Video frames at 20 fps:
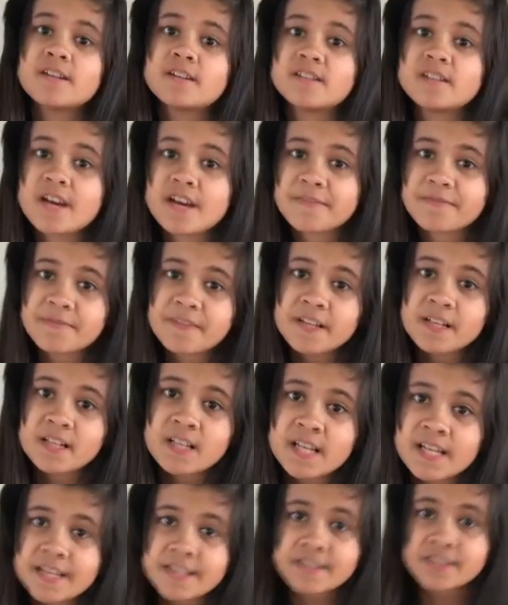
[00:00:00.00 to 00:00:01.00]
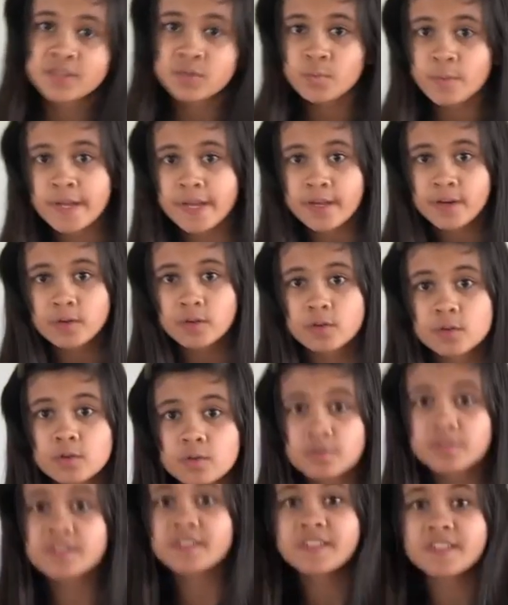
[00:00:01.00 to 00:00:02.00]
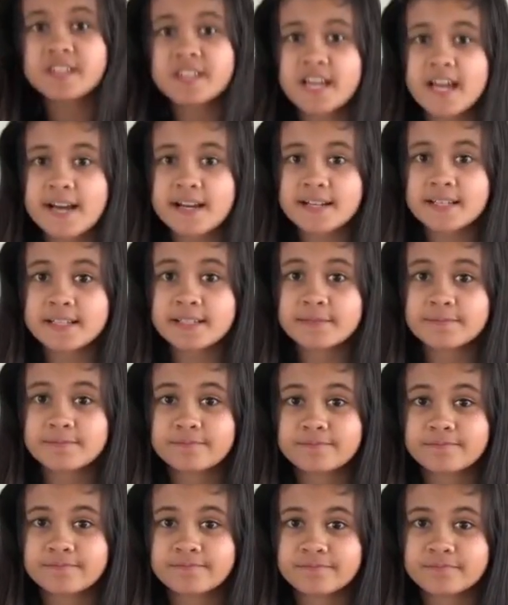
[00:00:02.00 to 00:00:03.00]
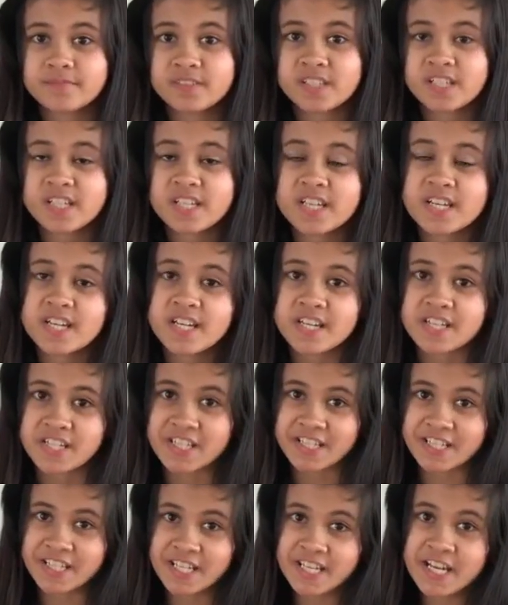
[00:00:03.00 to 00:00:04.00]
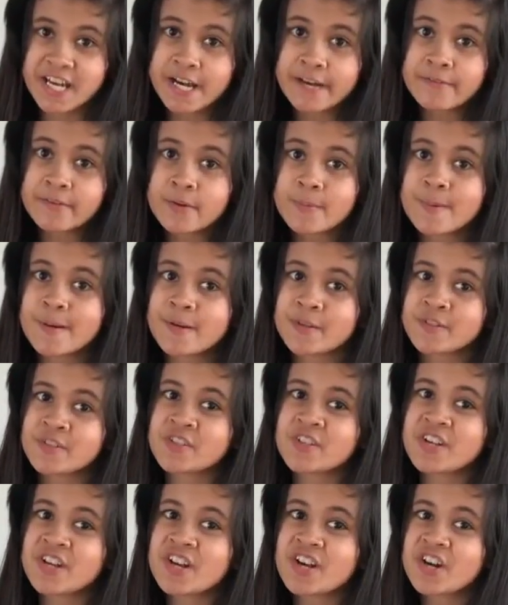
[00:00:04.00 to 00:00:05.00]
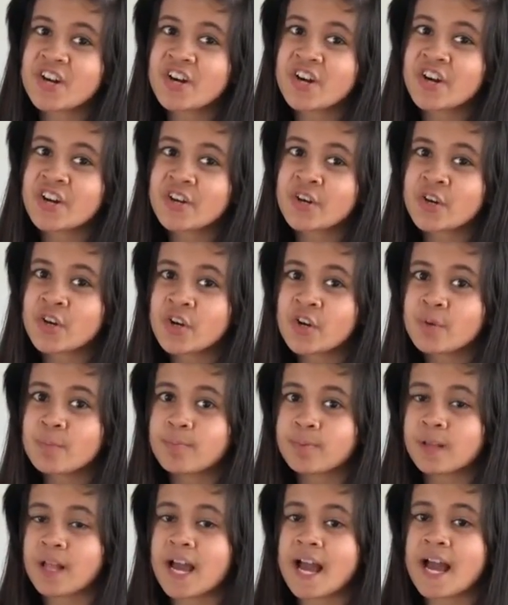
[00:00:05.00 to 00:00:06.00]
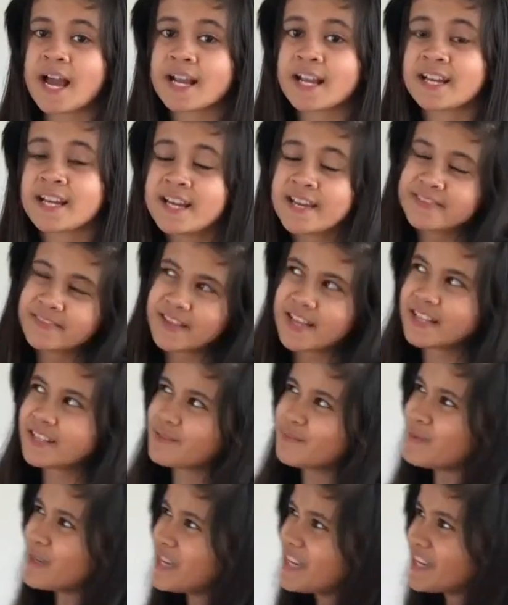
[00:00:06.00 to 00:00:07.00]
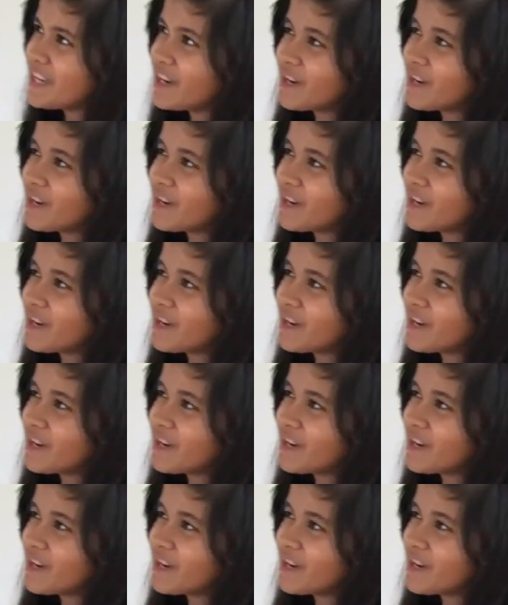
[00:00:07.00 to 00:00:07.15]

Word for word: Nothing like a sweet old snack to give a boost to good old plaque. That's me.